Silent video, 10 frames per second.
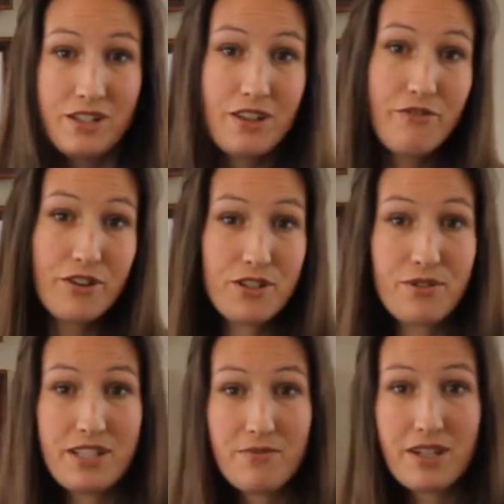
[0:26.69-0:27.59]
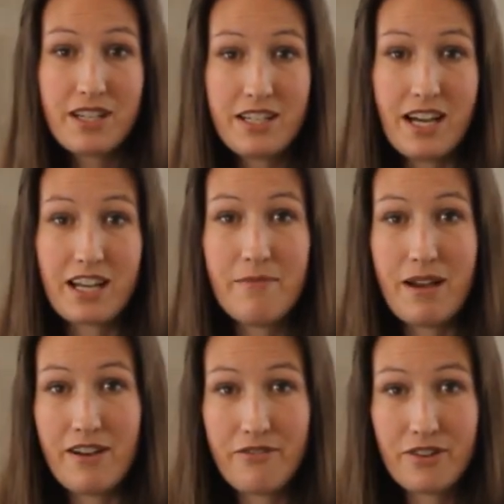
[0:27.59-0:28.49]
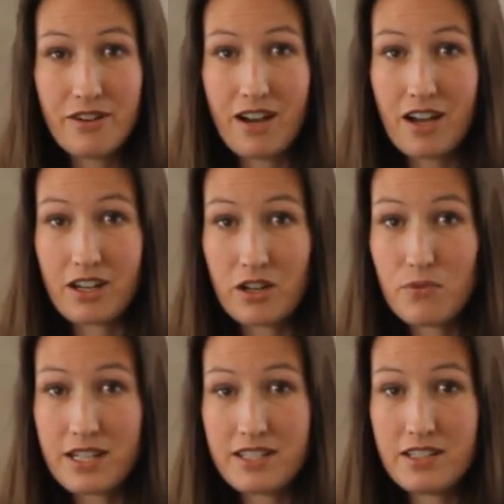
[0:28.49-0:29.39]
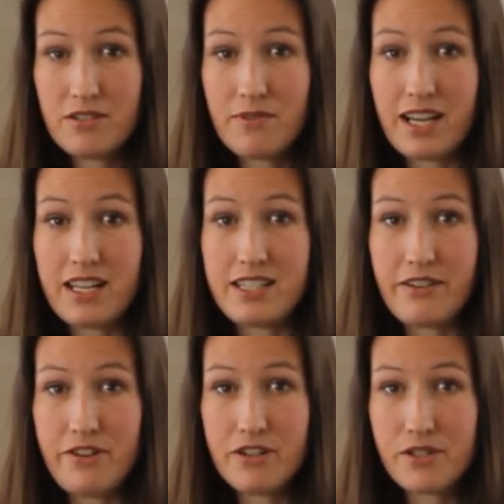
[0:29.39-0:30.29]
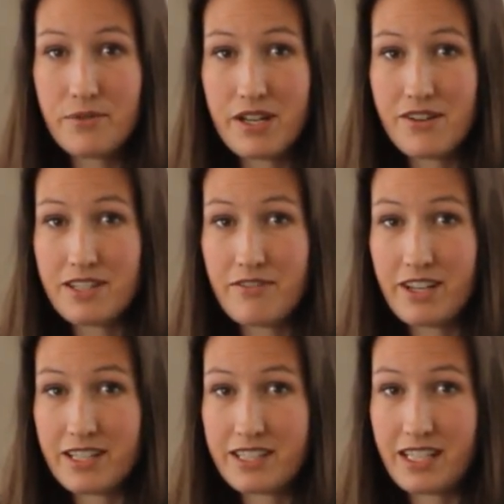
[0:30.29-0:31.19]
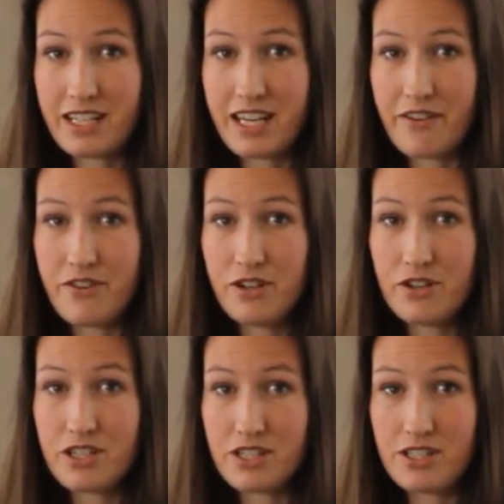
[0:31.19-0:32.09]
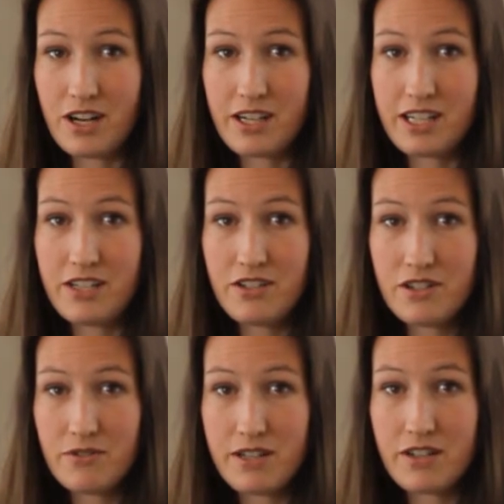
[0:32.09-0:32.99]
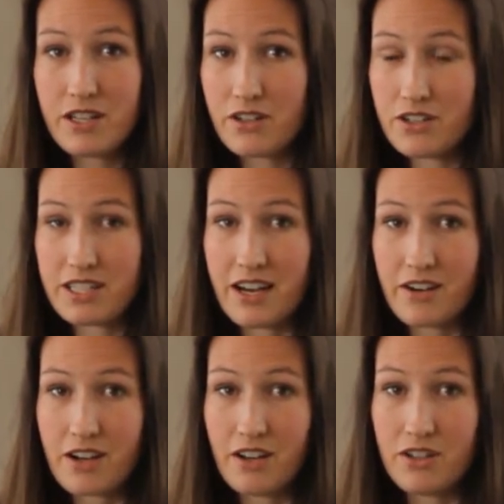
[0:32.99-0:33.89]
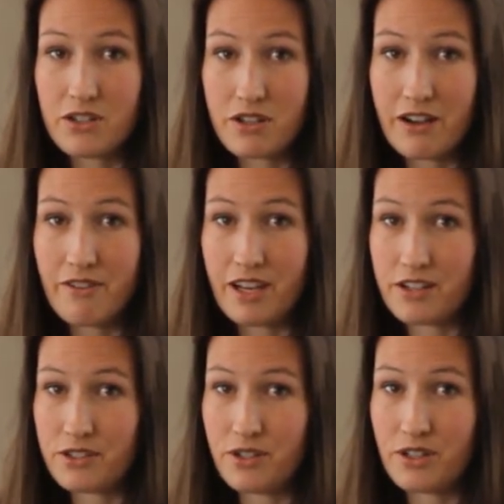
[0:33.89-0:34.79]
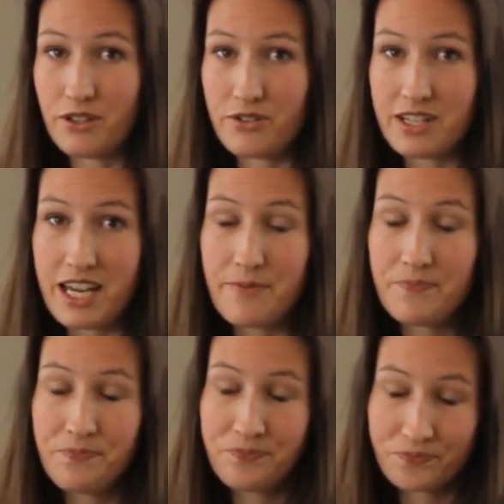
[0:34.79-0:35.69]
So the first reason we're going to talk about for a good reason to rent is if your career is advancing. If you're just starting your career, you're just out of college, or you have a lot of student loan debt,